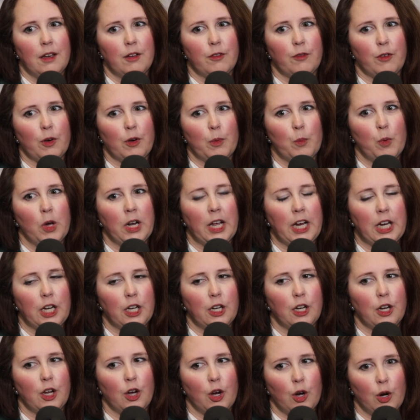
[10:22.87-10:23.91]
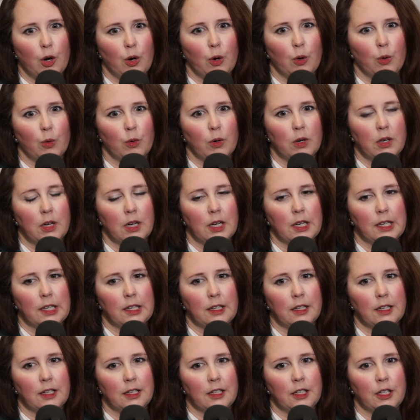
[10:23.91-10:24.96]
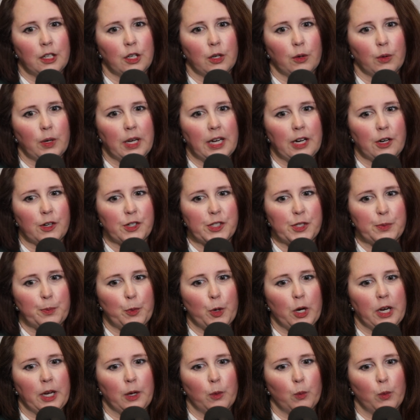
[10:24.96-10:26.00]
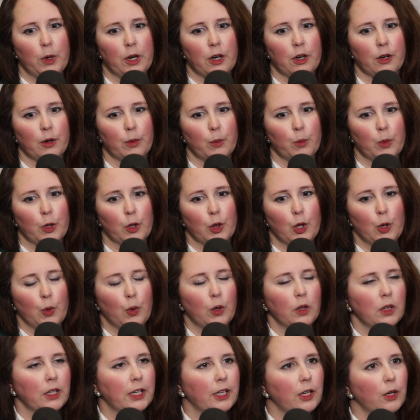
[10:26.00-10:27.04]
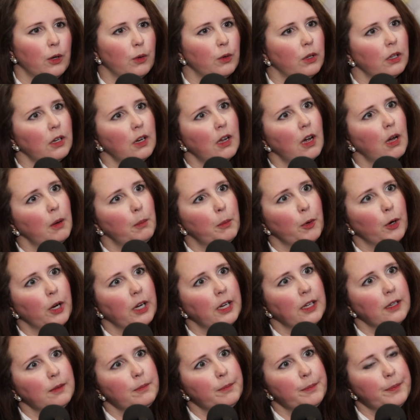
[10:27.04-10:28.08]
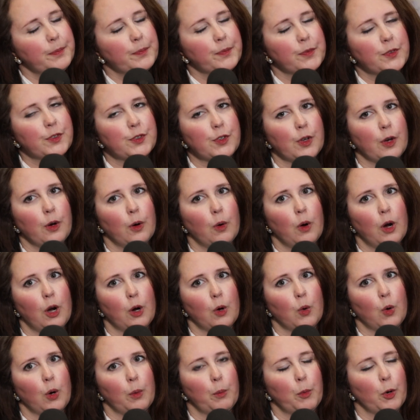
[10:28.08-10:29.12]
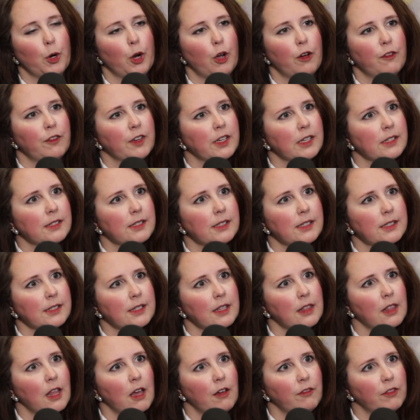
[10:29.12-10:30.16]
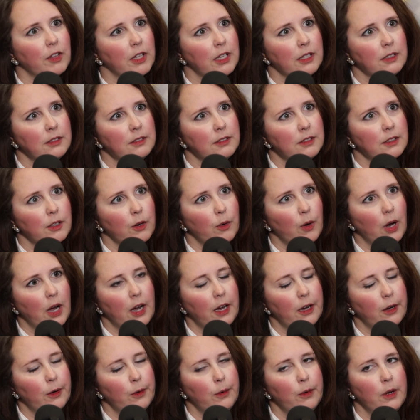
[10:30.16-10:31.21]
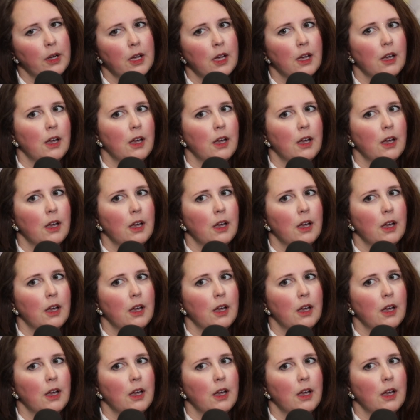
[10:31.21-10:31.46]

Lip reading: from what I know, CareSpring, we're locally owned and operated. So our corporate office is in Loveland, Ohio.